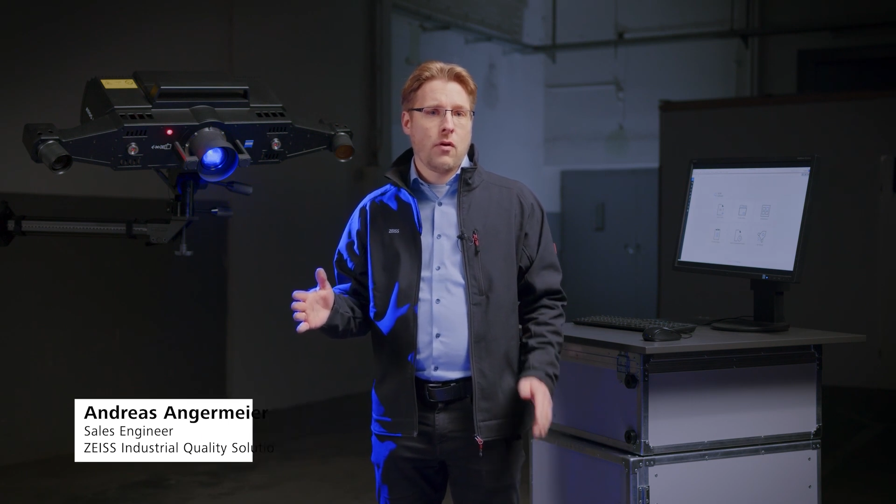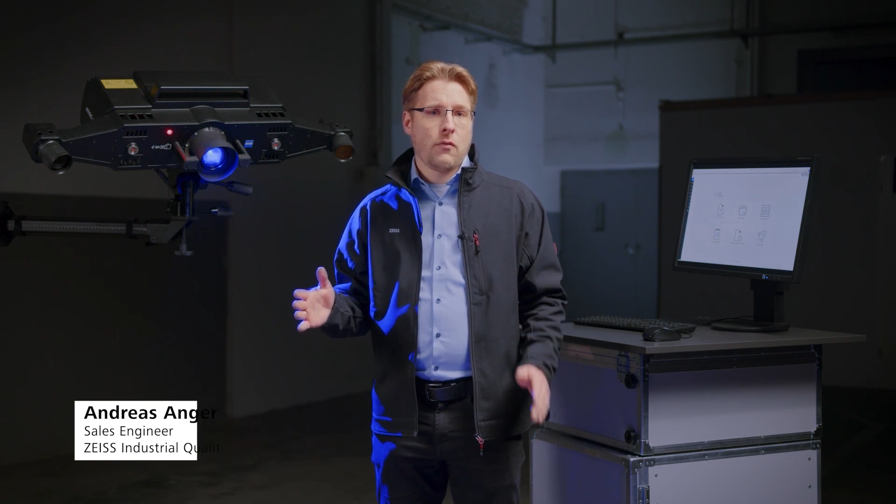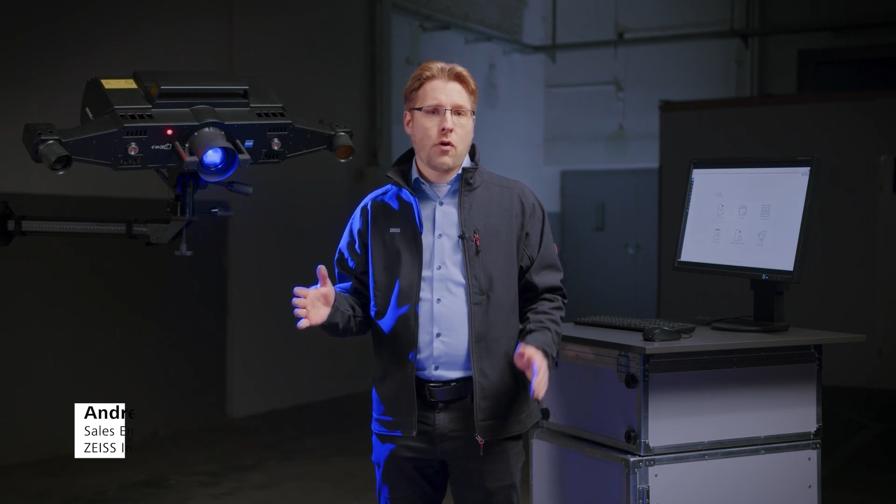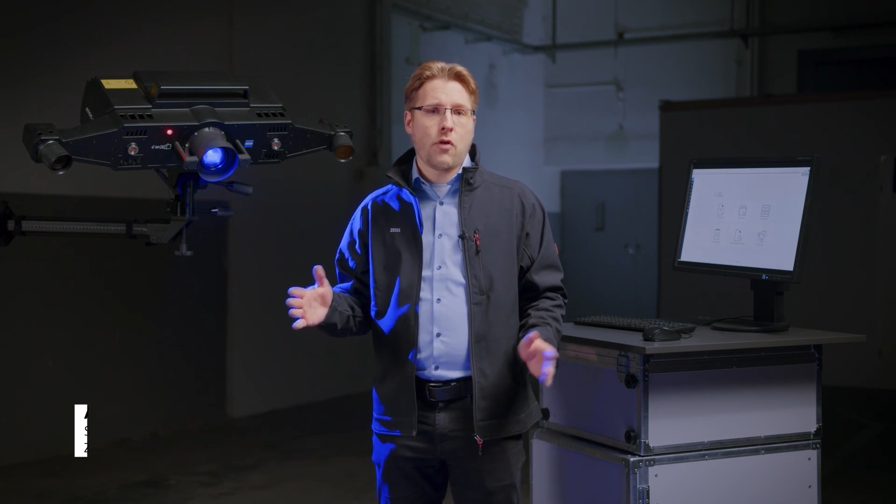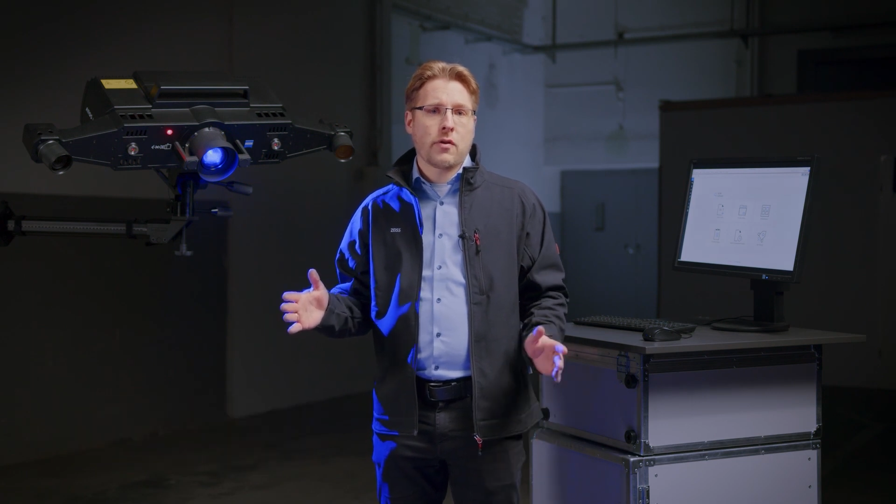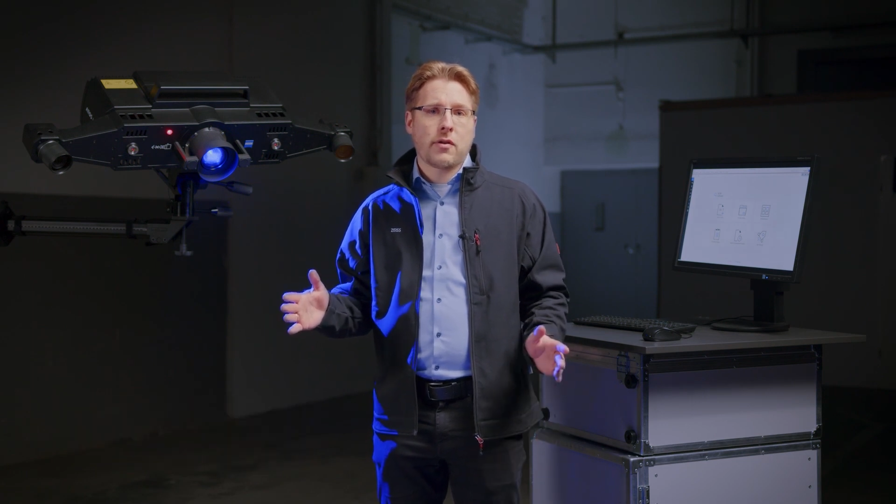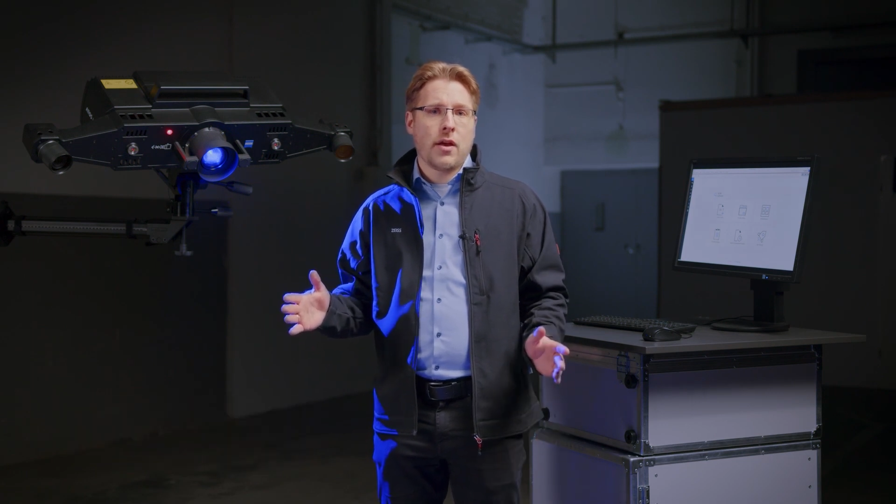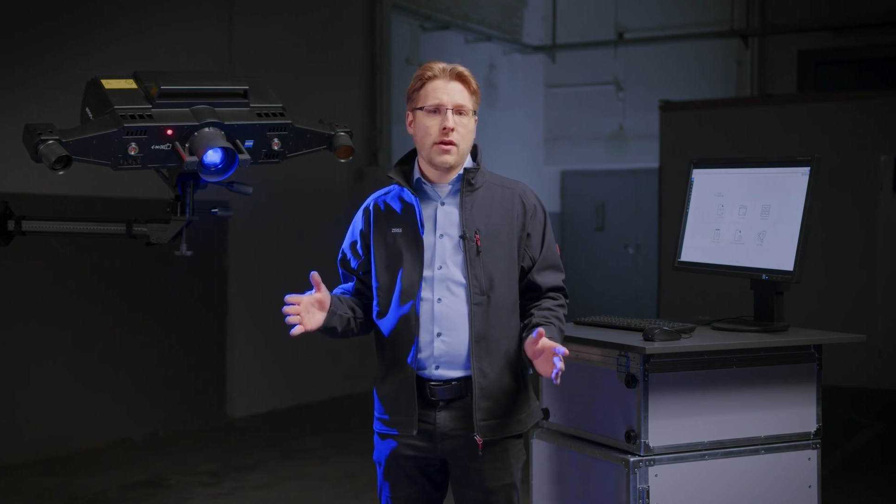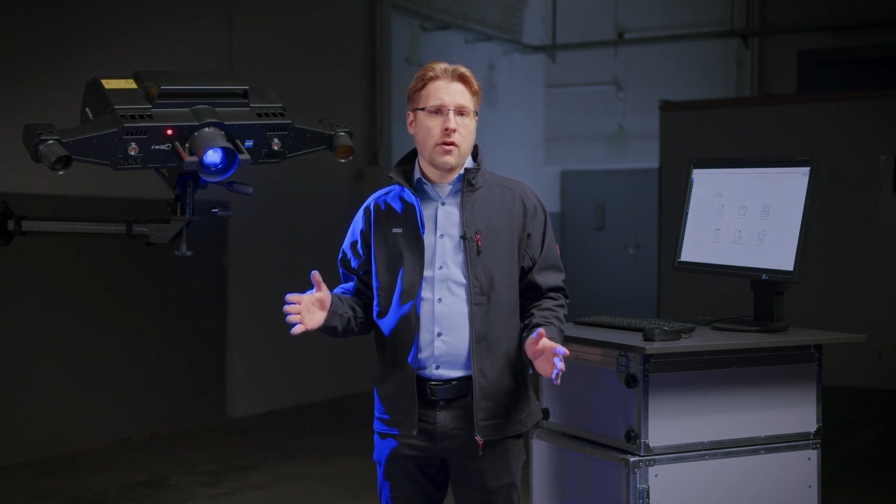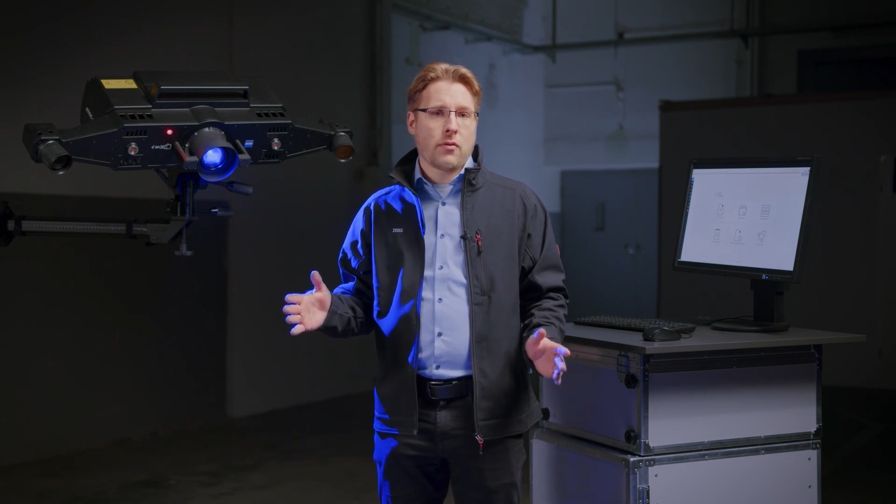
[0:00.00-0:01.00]
for over
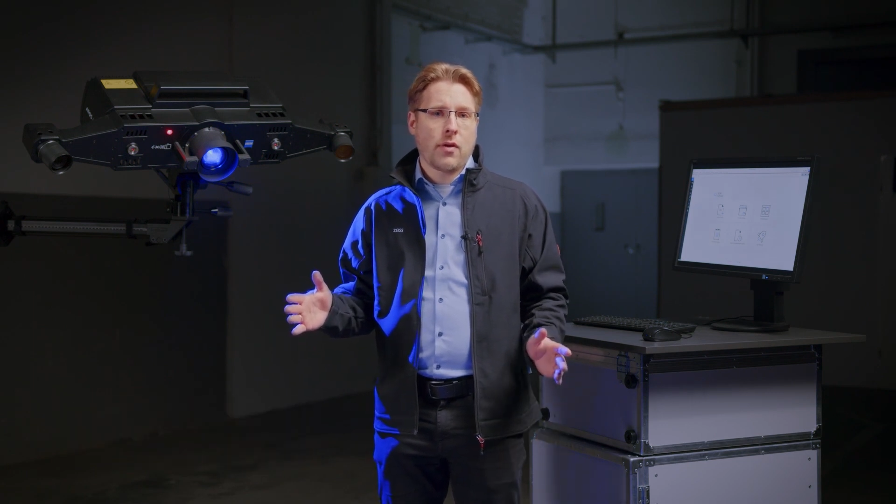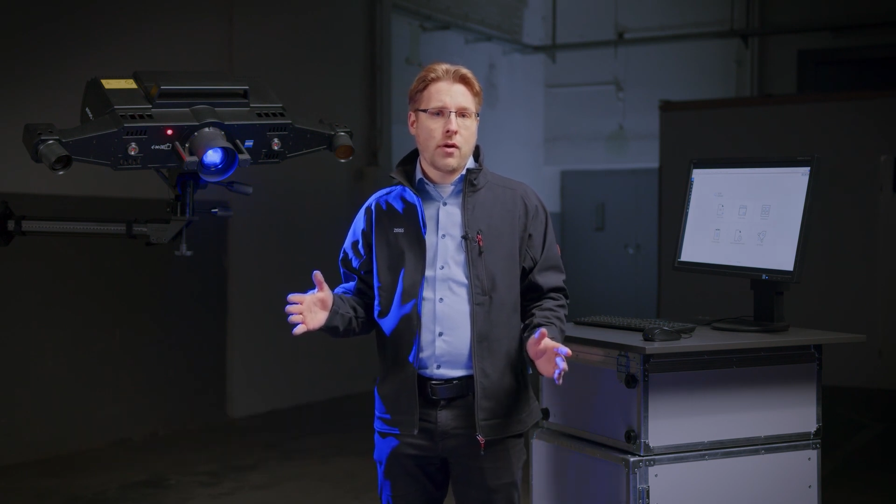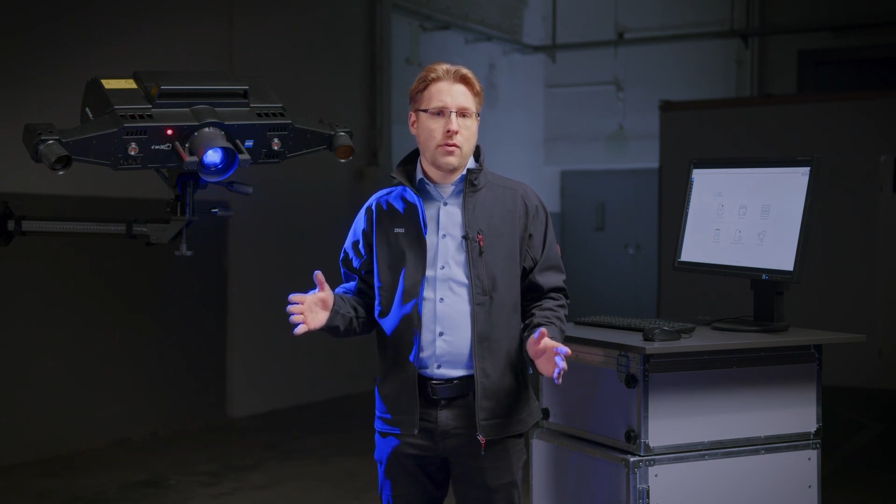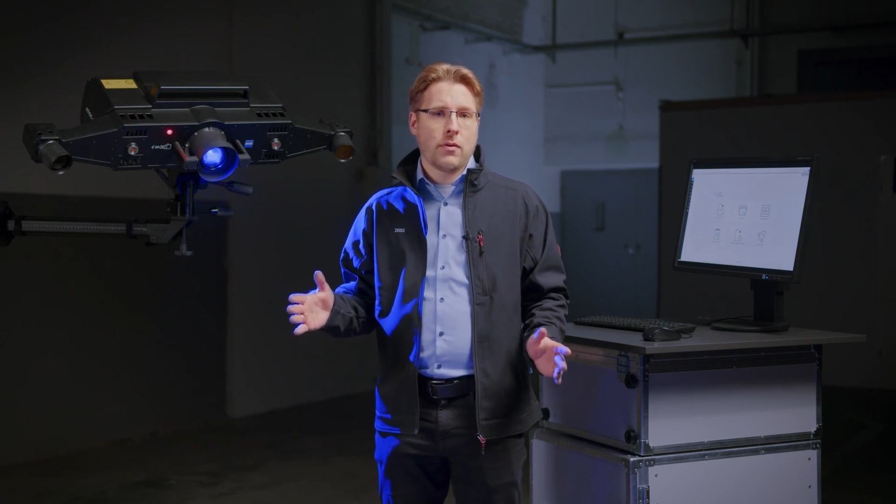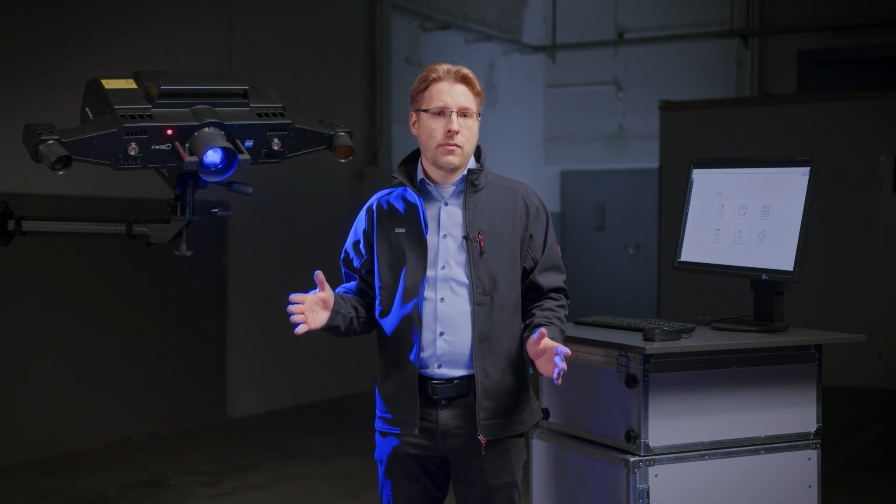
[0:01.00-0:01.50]
10 years now.